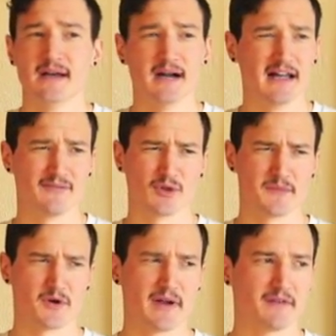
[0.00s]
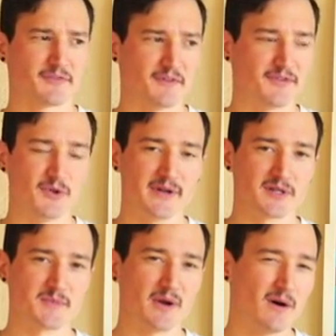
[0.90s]
They've only been around for a few
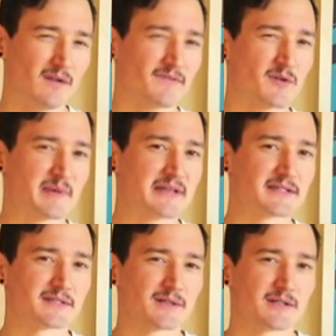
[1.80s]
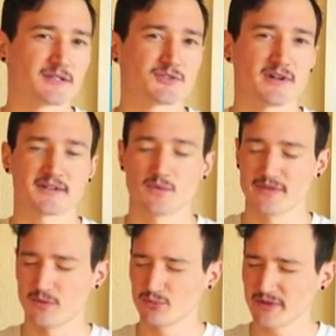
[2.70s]
years, but all of their pieces are constructed with
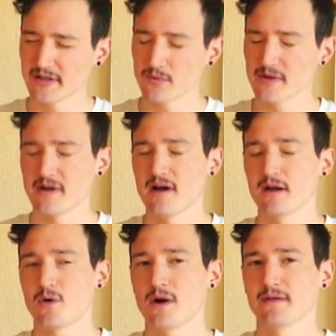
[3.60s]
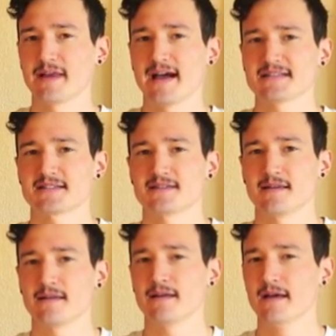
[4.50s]
a really high quality acetate,